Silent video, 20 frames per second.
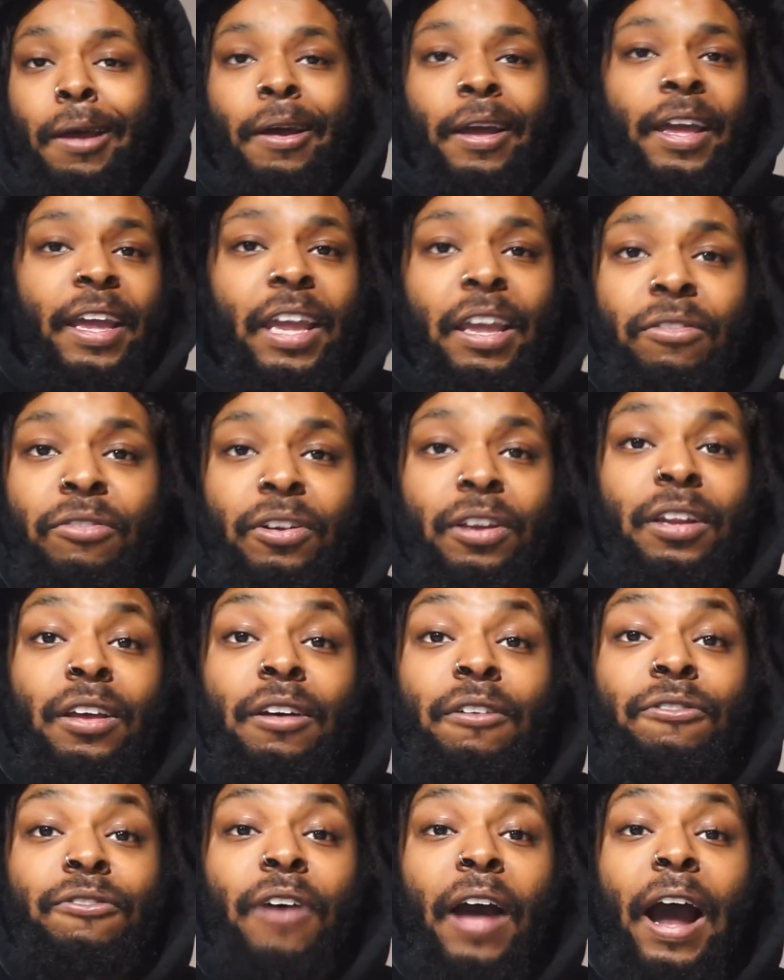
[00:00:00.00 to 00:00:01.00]
Even if
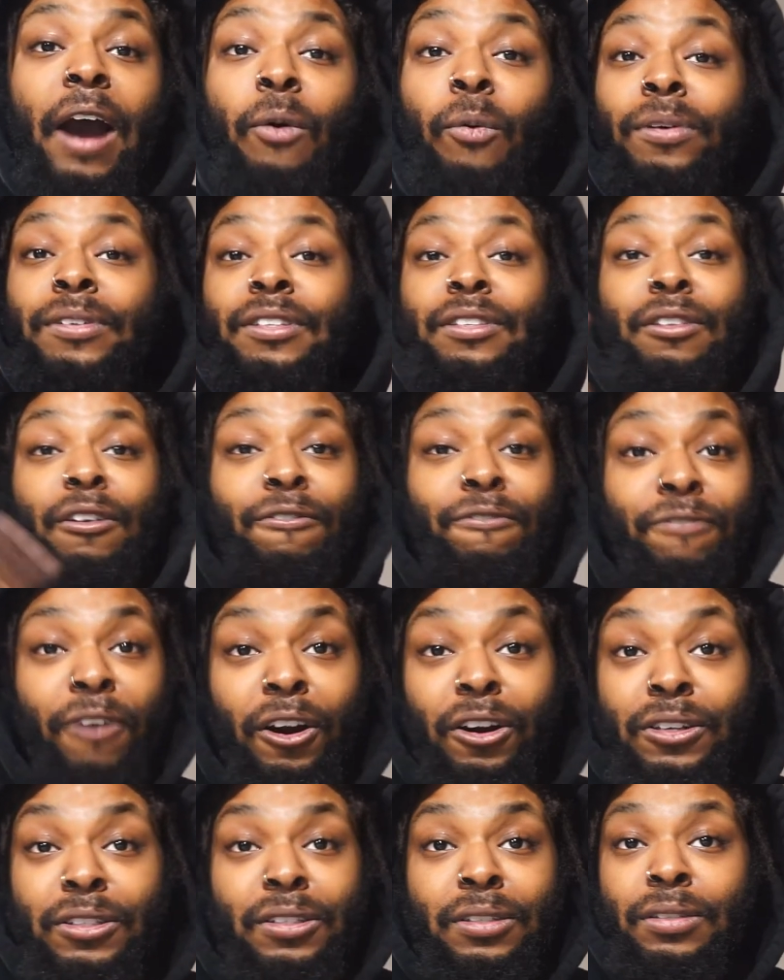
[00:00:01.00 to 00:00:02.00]
I wasn't the
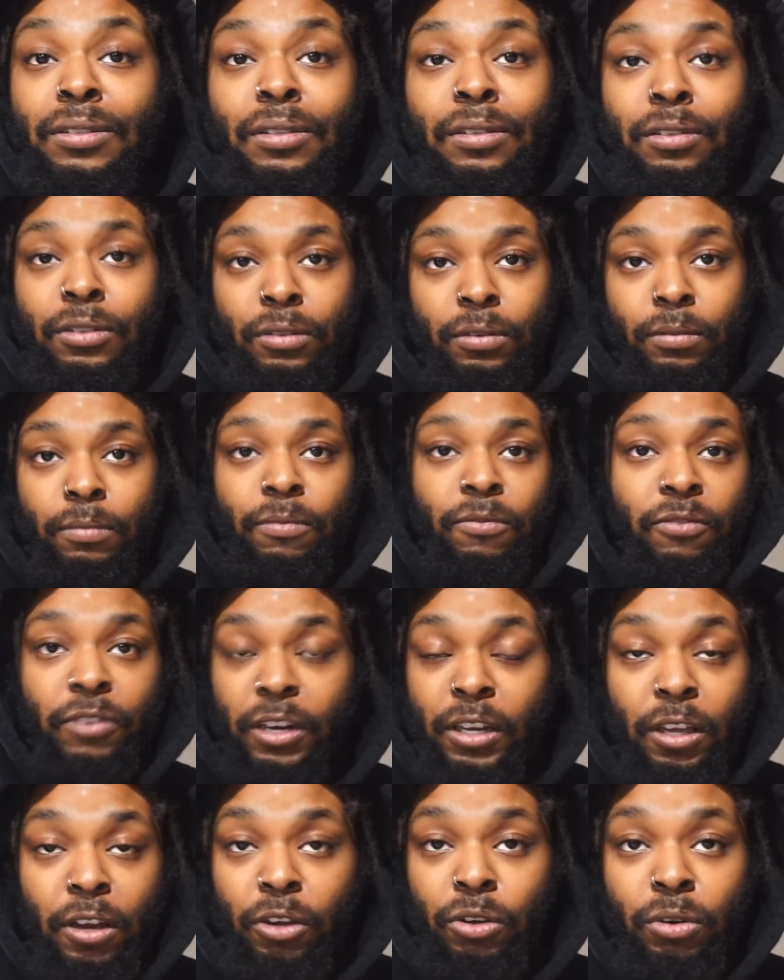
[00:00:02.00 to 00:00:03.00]
first
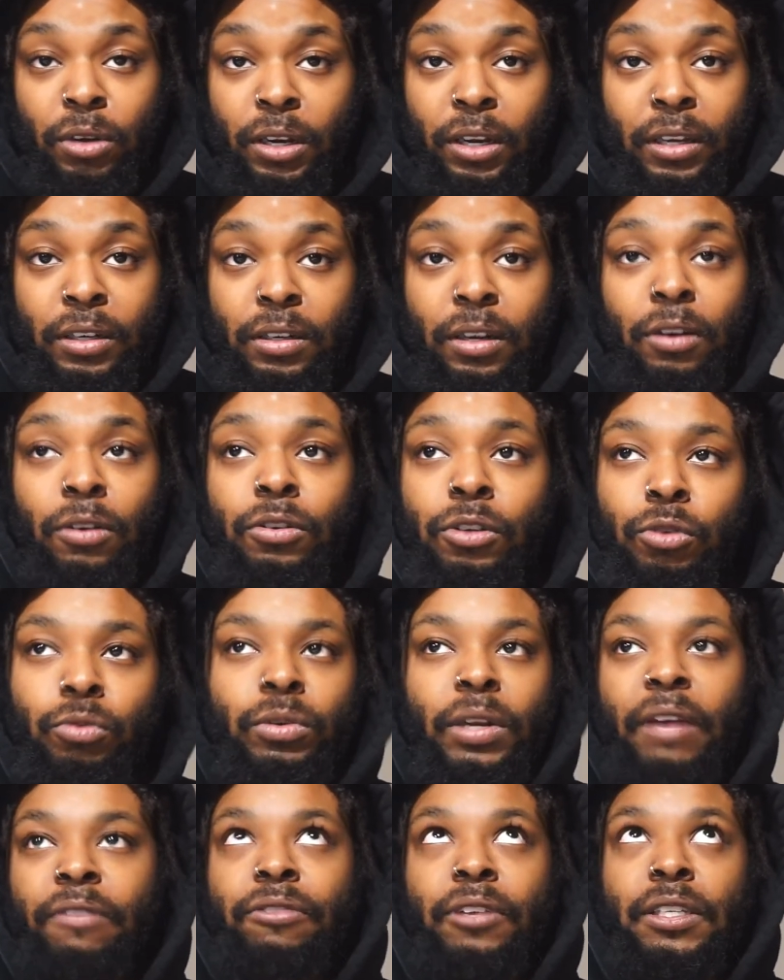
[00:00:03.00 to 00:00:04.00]
video you clicked on, you
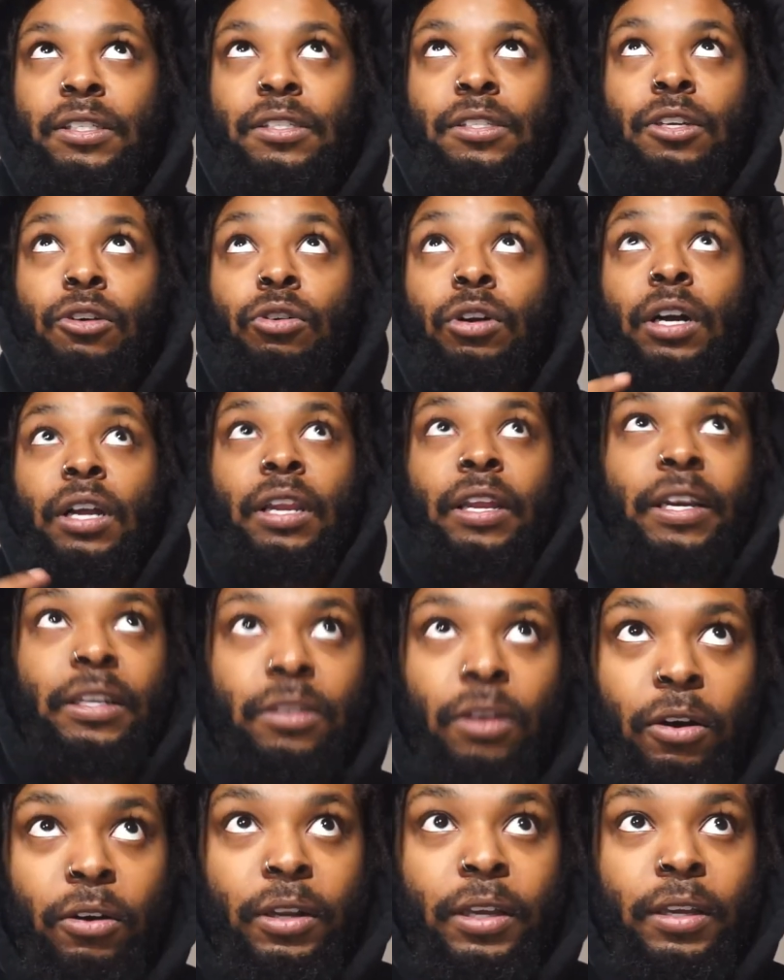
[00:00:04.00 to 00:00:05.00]
definitely still clicked
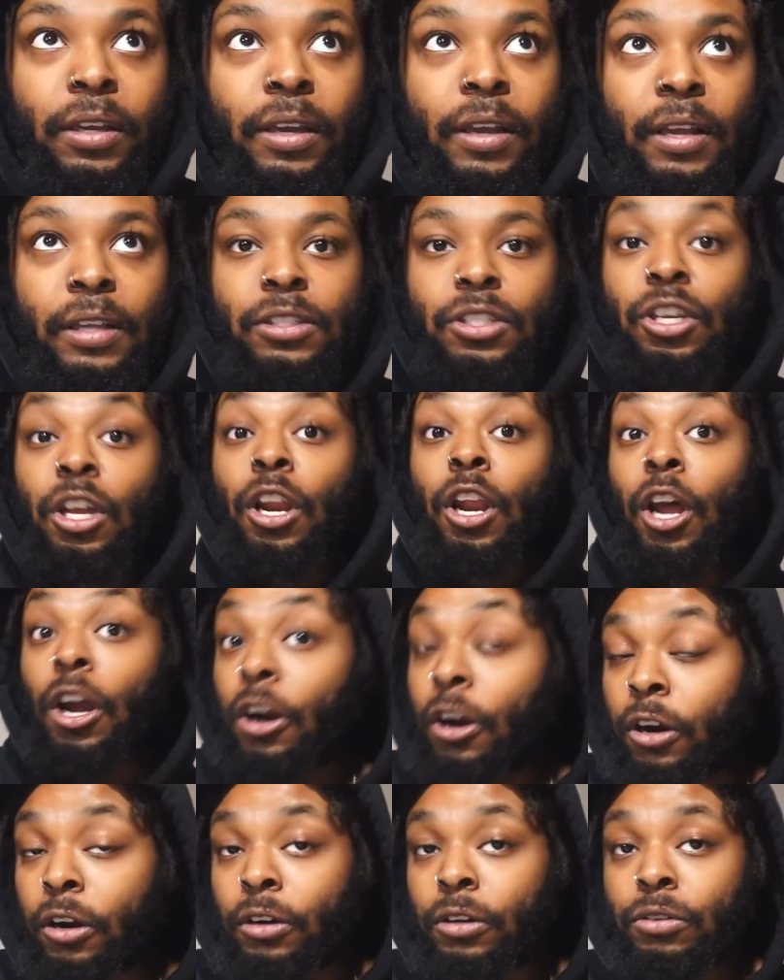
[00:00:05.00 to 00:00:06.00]
on it to
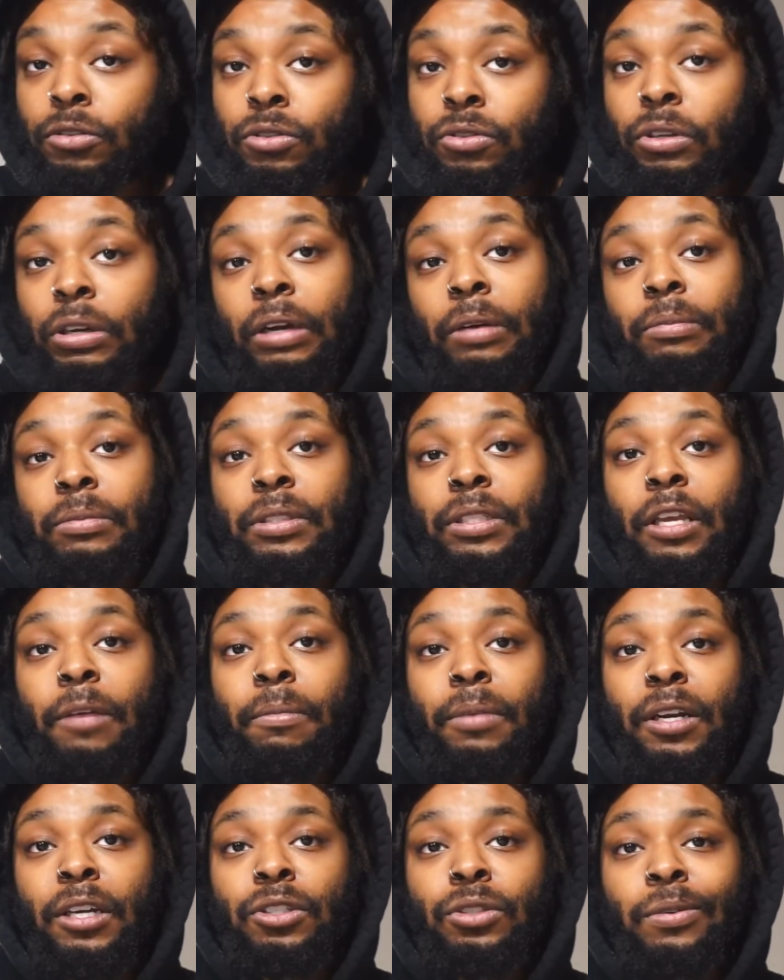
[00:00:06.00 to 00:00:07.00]
learn. You see what I'm saying?
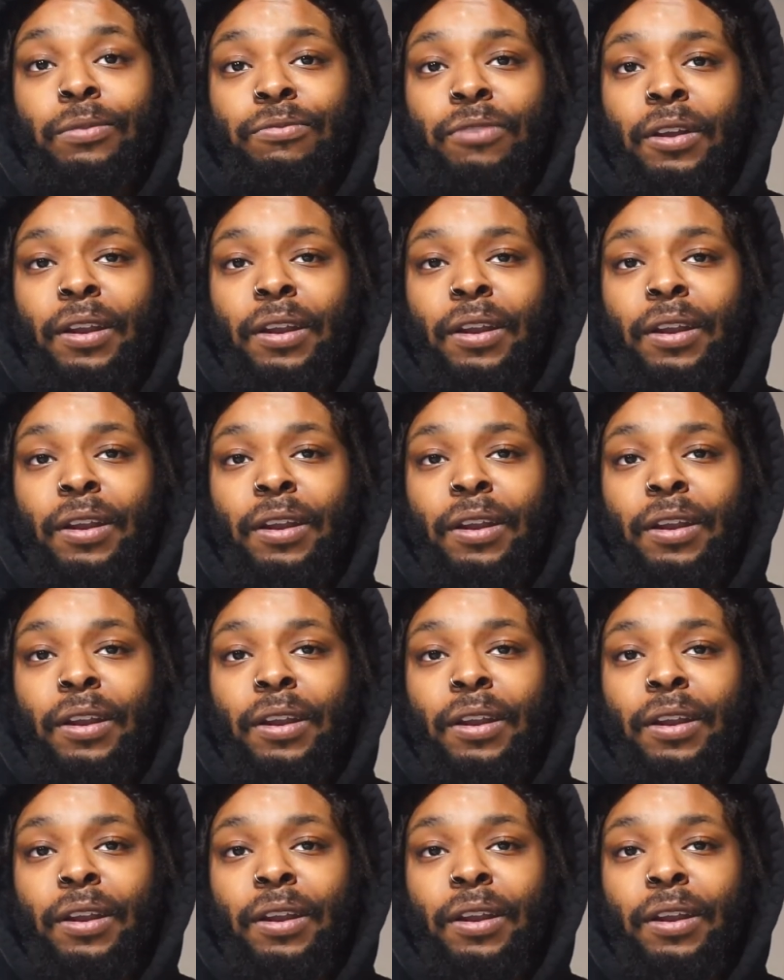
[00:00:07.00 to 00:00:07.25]
Because you feel